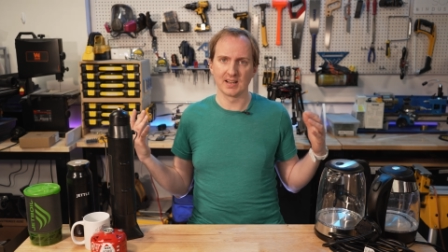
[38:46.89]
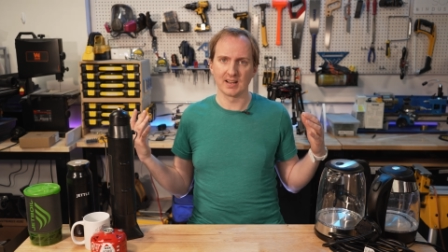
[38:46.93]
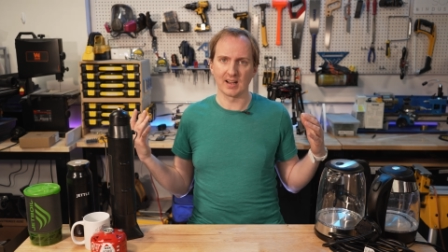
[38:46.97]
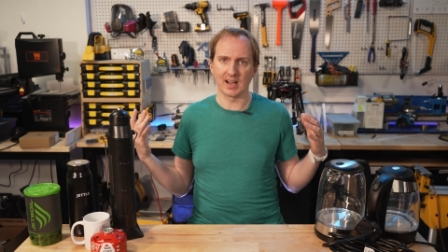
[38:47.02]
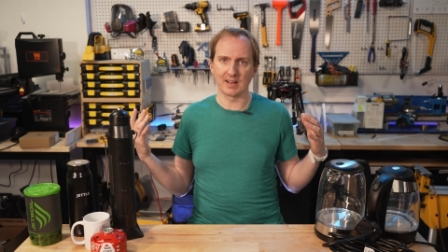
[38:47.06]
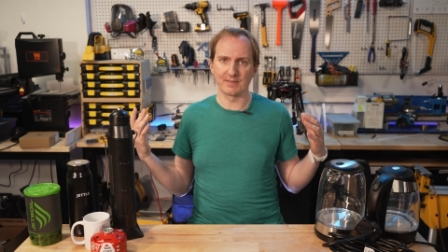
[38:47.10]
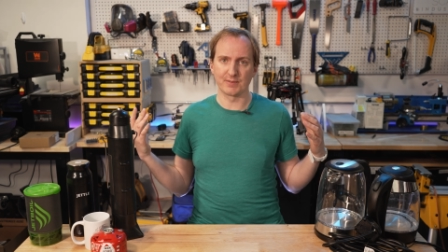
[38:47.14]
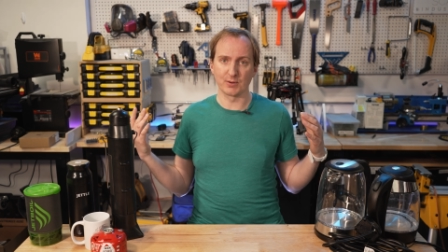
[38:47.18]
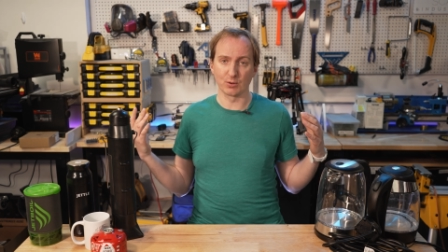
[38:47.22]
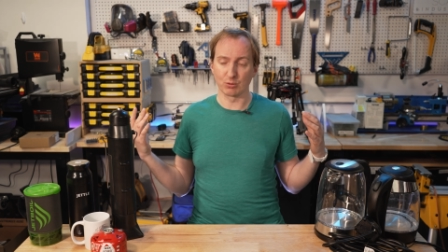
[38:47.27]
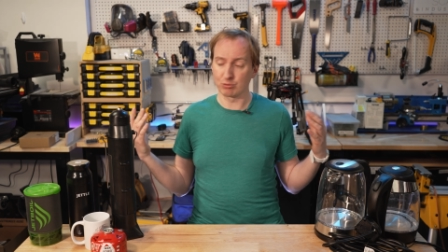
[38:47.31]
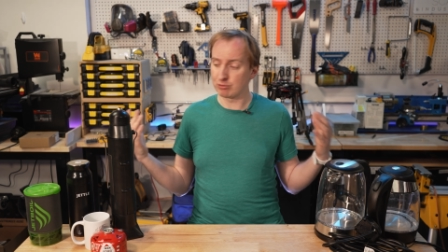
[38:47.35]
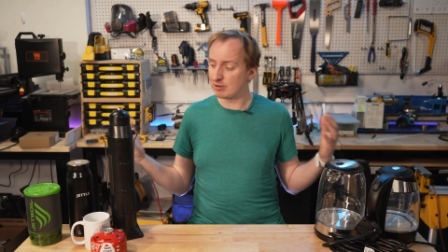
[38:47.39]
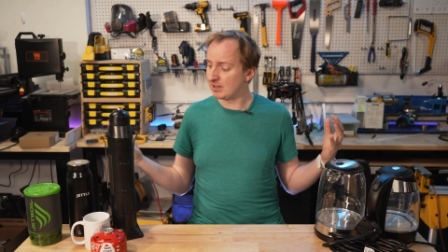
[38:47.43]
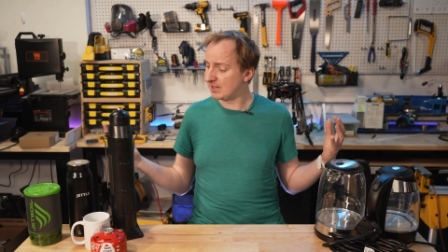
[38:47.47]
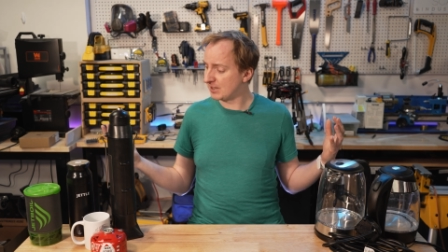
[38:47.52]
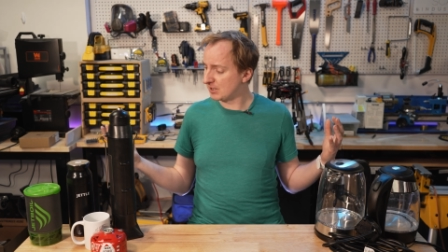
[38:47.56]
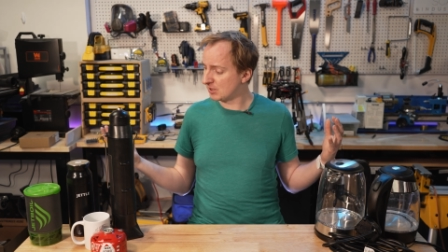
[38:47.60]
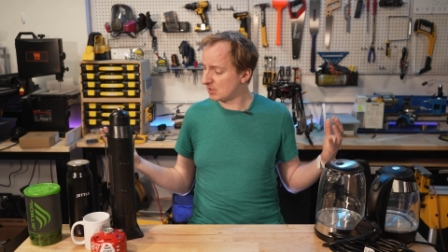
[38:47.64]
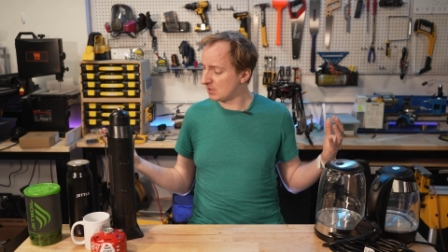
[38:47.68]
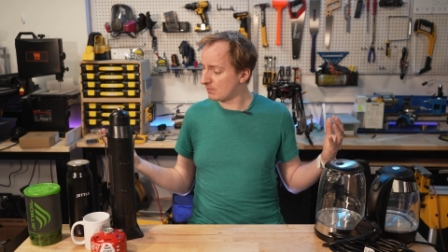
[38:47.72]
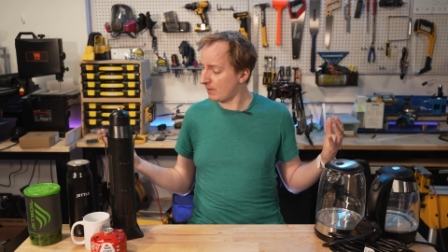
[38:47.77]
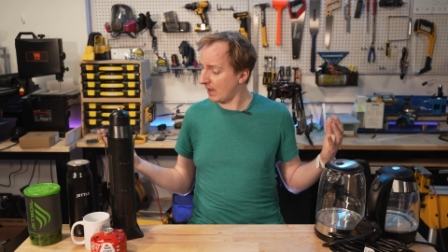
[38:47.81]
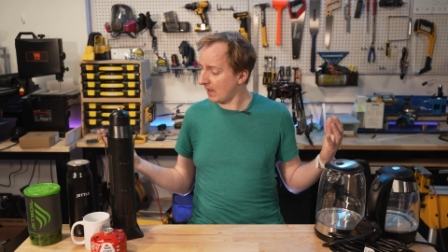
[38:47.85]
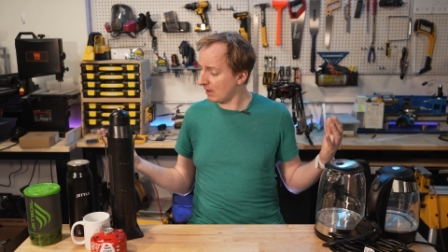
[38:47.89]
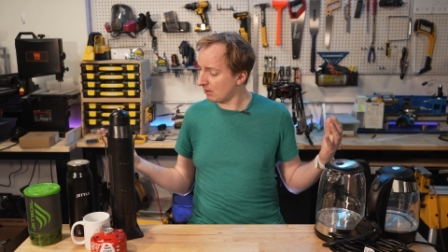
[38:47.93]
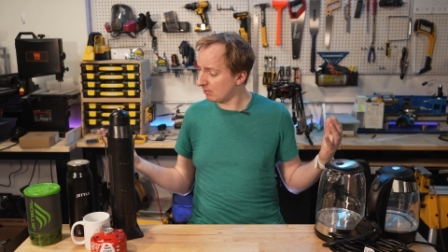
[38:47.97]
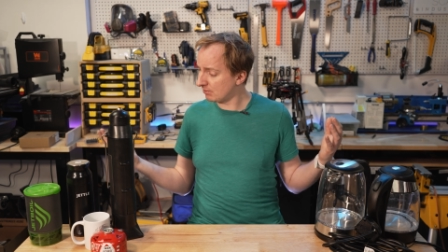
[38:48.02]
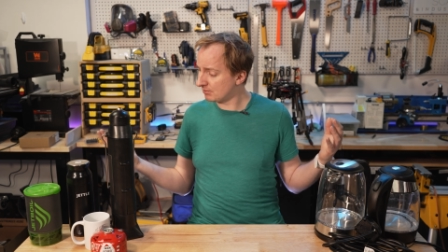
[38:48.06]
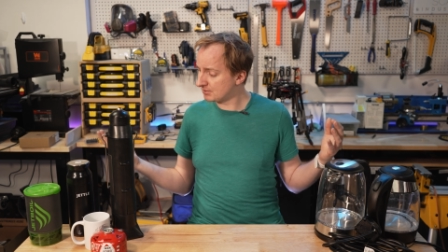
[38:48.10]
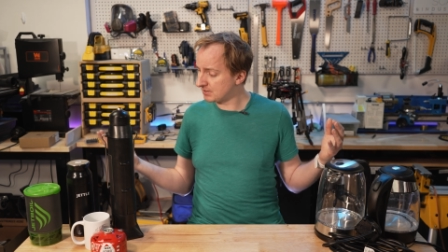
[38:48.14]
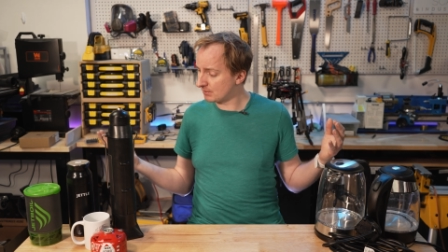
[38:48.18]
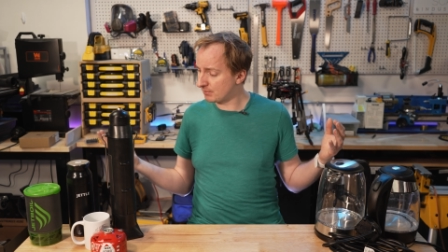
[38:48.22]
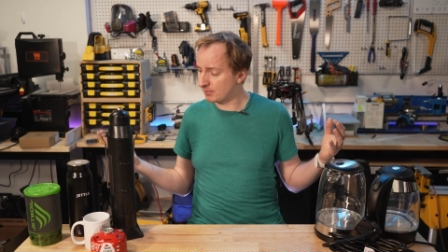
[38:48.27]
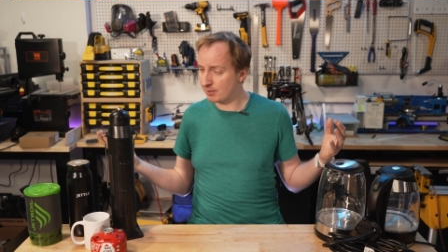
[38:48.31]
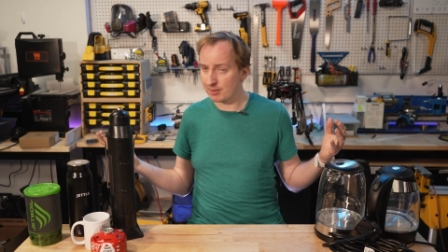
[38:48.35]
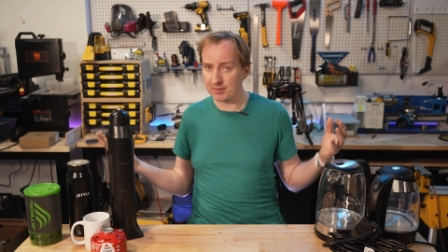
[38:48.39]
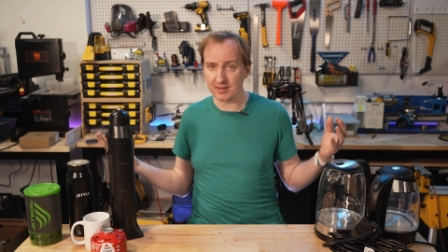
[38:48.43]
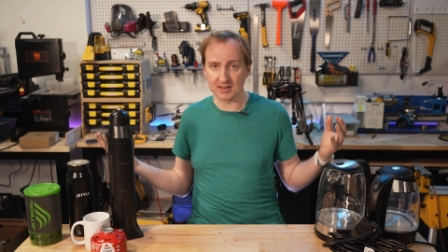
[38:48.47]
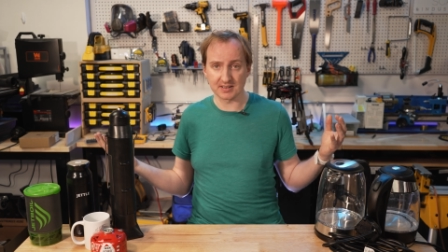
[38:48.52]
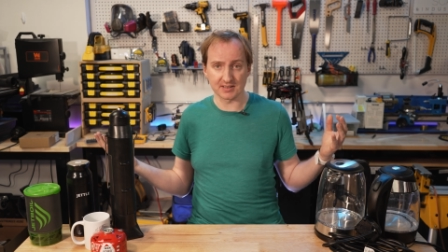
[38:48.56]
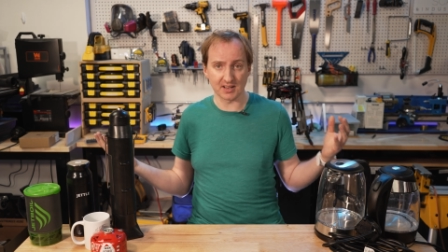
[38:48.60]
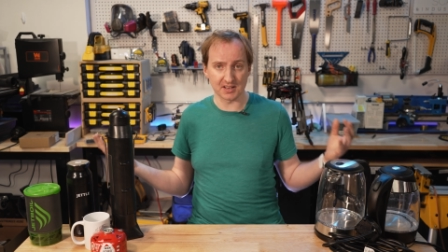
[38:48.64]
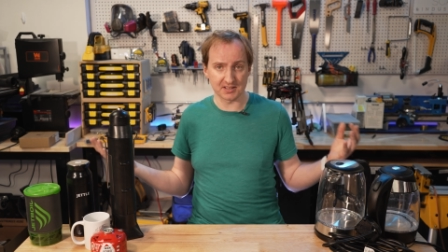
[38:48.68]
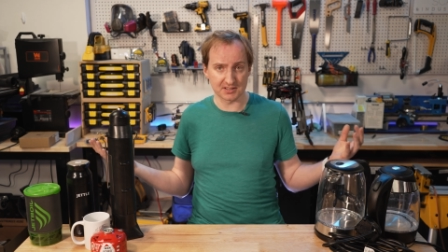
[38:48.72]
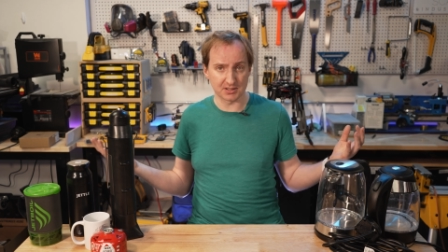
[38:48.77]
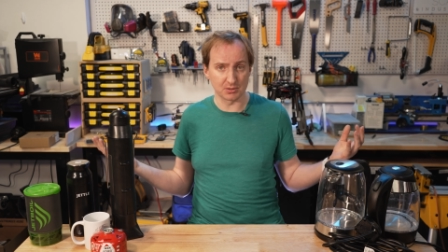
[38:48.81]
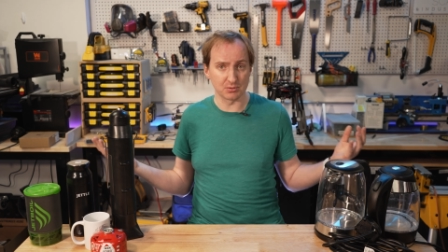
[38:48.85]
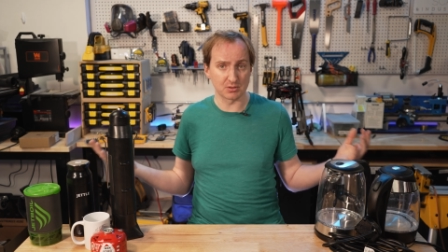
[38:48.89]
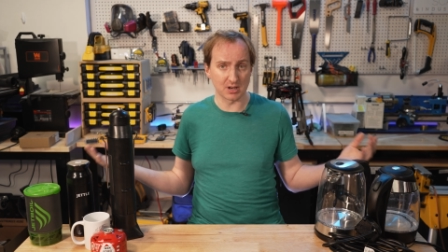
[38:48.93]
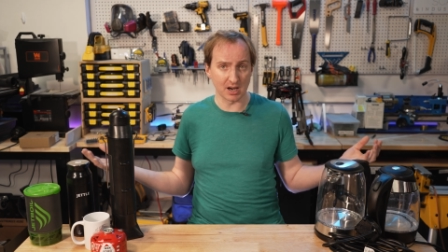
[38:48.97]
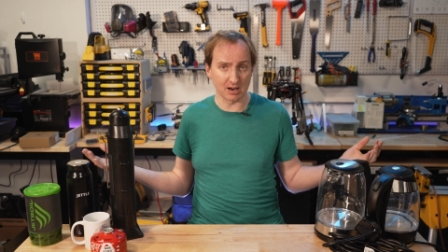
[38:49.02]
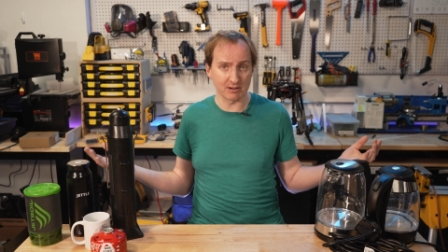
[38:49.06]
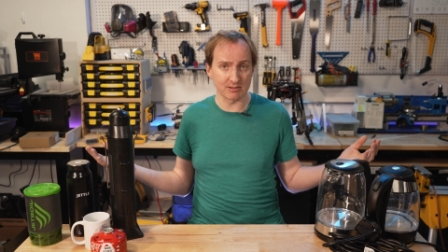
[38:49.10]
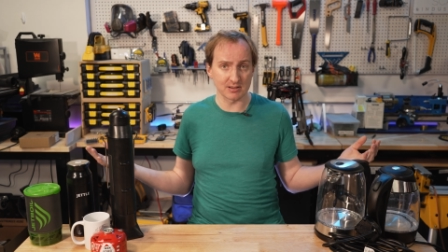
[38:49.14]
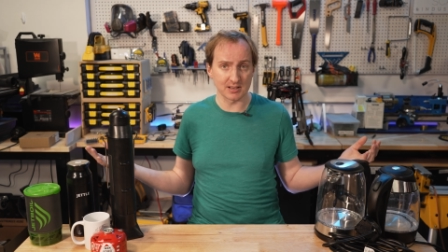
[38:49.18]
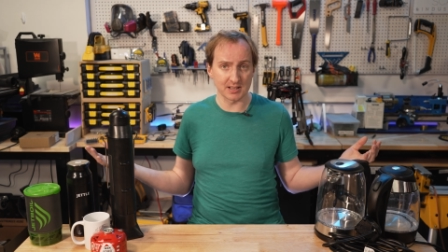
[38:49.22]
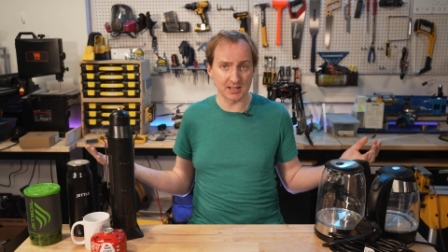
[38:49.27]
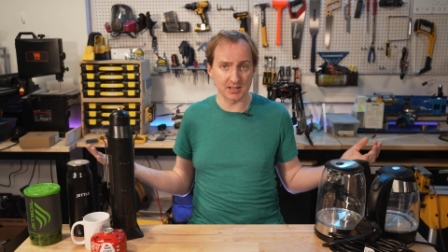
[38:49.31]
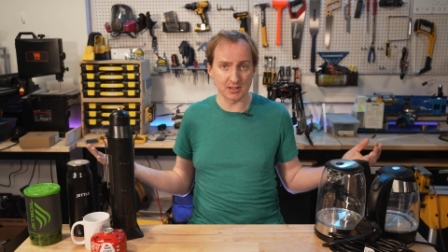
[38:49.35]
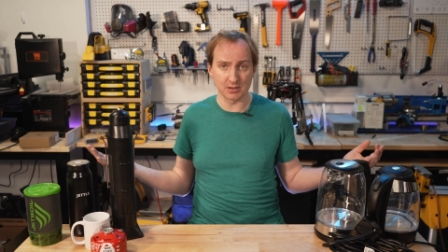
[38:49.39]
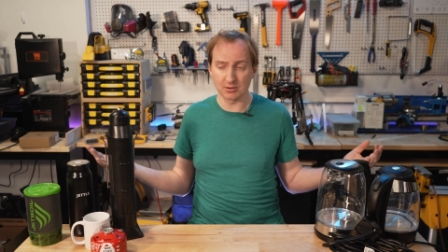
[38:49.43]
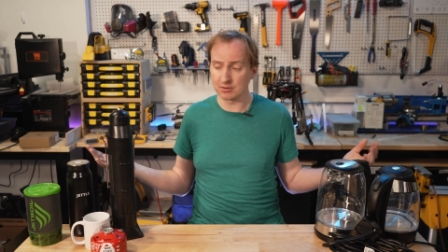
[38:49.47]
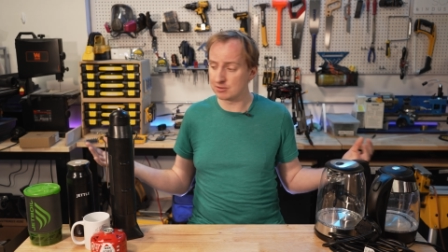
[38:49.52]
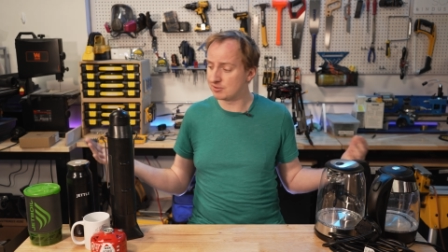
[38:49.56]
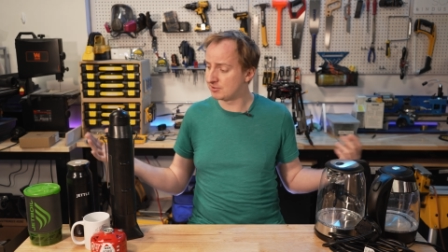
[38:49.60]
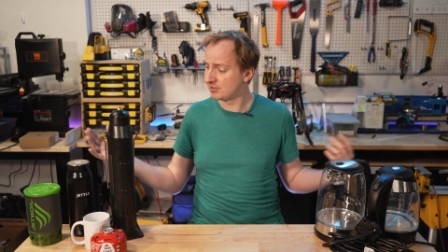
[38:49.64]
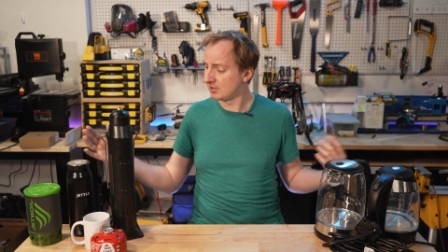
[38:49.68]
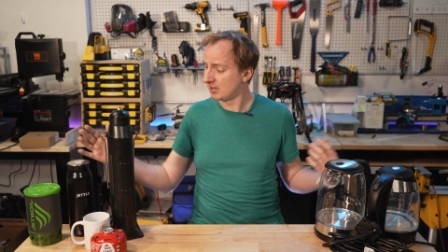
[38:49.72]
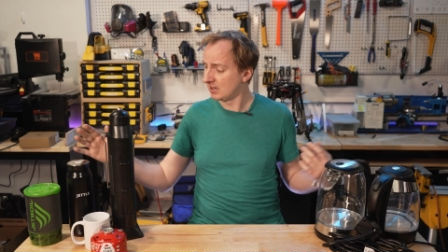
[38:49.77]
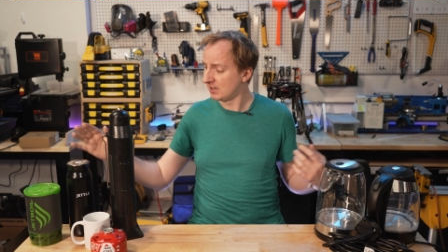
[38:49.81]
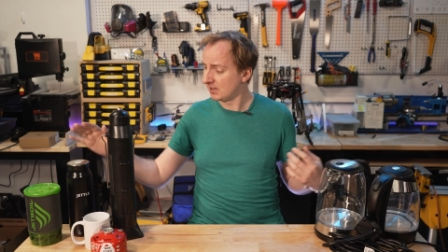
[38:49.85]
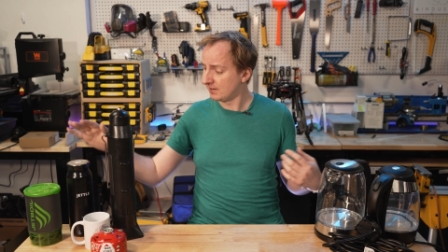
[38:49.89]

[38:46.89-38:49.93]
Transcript: I feel really good about some of the things I do currently use.